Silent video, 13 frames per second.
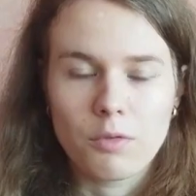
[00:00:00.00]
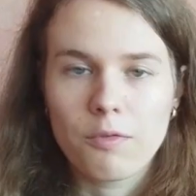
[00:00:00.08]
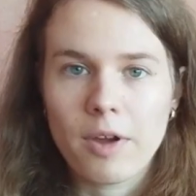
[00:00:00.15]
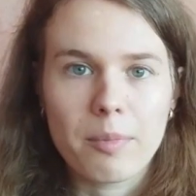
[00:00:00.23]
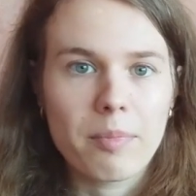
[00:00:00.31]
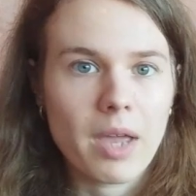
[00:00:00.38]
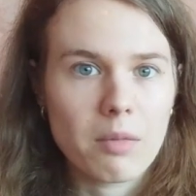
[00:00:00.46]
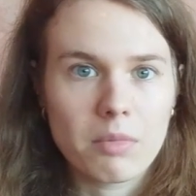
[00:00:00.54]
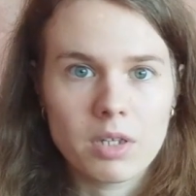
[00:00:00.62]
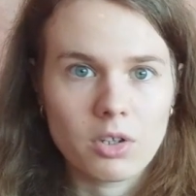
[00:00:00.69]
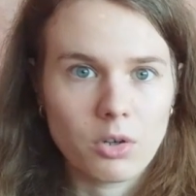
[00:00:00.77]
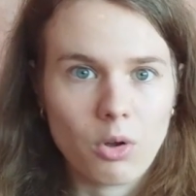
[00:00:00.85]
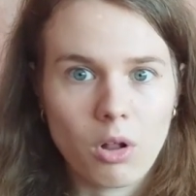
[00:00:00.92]
know, fair
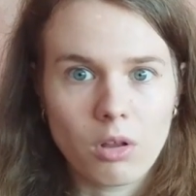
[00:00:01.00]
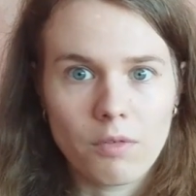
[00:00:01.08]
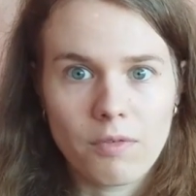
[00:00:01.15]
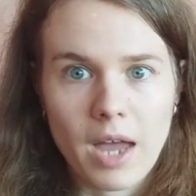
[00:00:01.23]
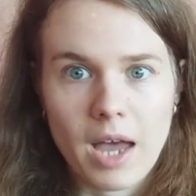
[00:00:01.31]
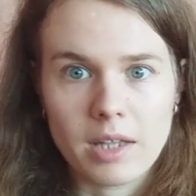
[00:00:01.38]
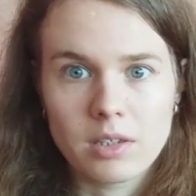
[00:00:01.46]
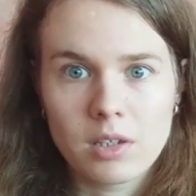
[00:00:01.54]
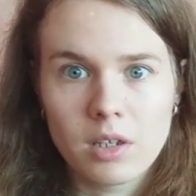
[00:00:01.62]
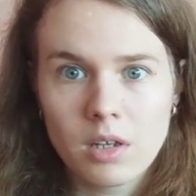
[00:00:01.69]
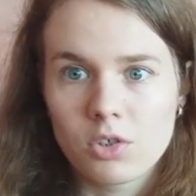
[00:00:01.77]
payment and all of that.